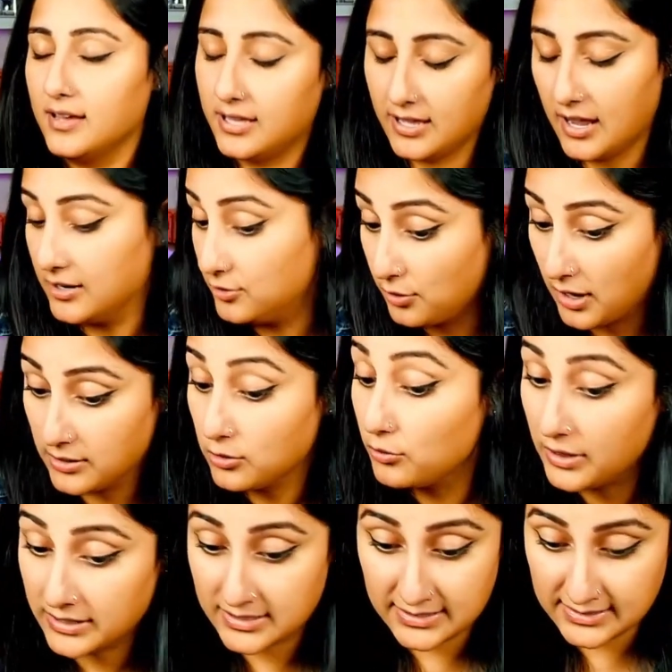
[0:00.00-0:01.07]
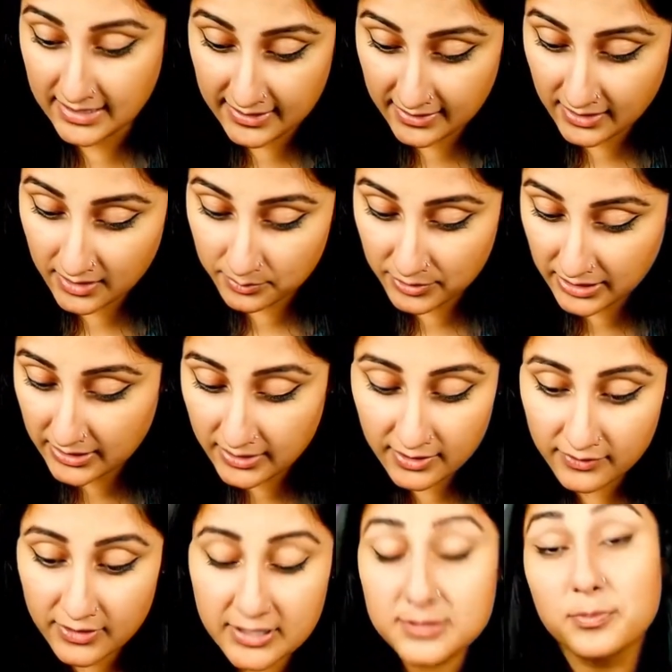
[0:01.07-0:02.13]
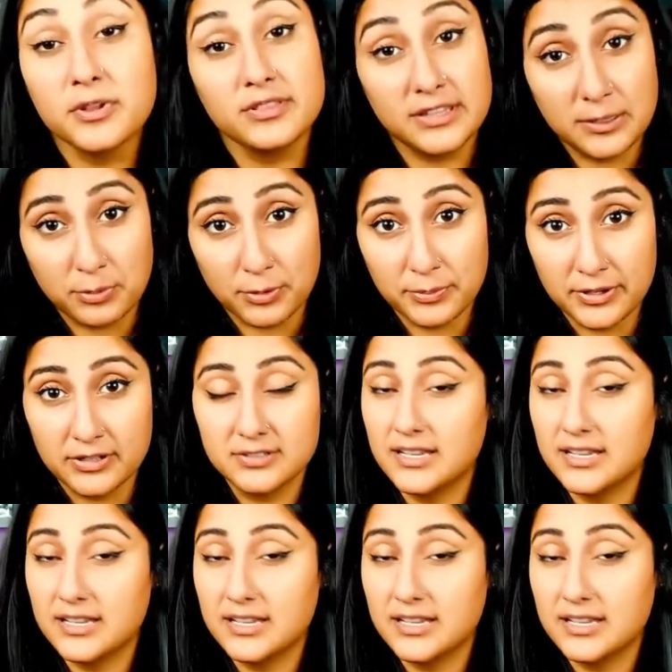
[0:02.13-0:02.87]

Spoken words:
I don't like to say that I'm thinking of this, but Leaper build.